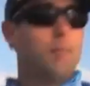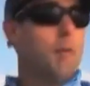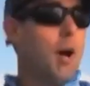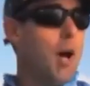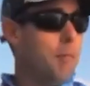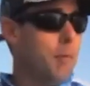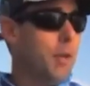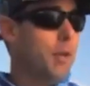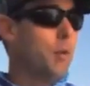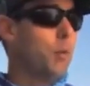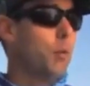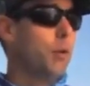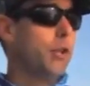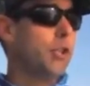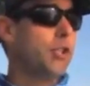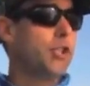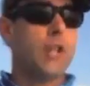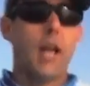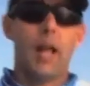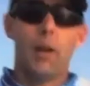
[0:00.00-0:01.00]
the moment, we're
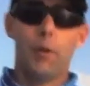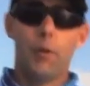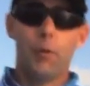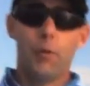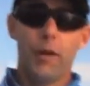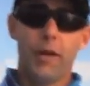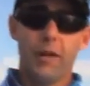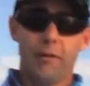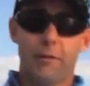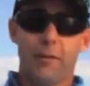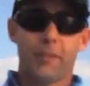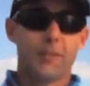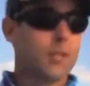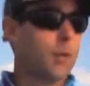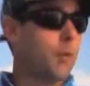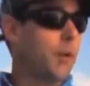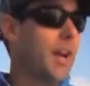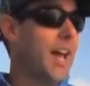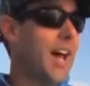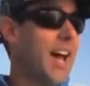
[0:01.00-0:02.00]
in shallower reef,
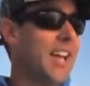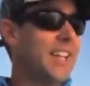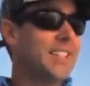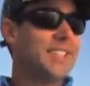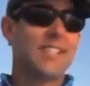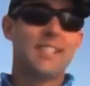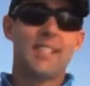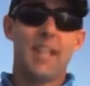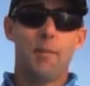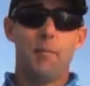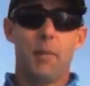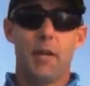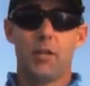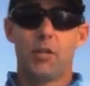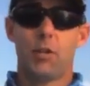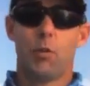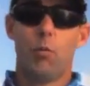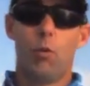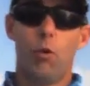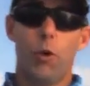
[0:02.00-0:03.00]
so we're in 8 to 10
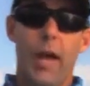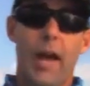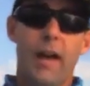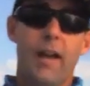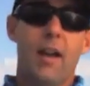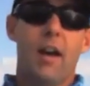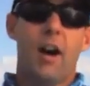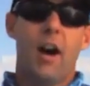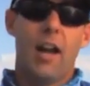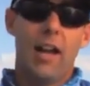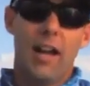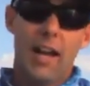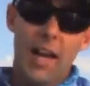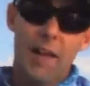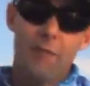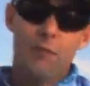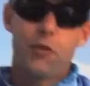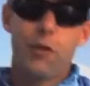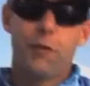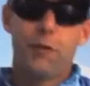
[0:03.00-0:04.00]
metres of water. I
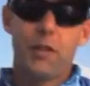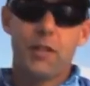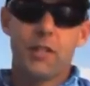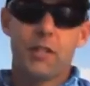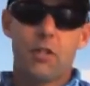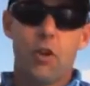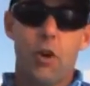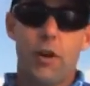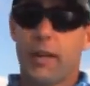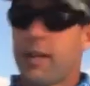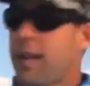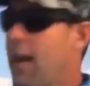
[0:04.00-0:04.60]
love drifting this kind